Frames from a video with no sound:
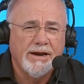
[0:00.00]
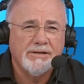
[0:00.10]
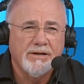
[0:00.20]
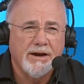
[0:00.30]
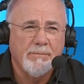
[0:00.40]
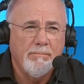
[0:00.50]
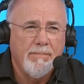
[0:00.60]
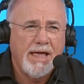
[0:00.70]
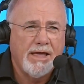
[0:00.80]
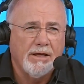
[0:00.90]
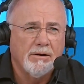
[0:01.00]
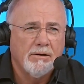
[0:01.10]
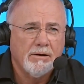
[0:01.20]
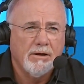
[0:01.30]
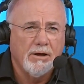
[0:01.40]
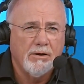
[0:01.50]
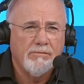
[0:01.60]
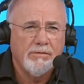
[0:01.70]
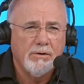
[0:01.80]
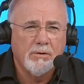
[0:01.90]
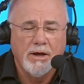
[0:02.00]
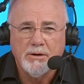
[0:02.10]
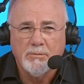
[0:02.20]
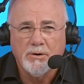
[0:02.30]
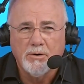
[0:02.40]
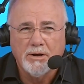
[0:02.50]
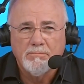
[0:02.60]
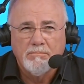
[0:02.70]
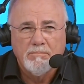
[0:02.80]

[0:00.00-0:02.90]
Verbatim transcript: that is not a man cave Okay, anyway, go ahead.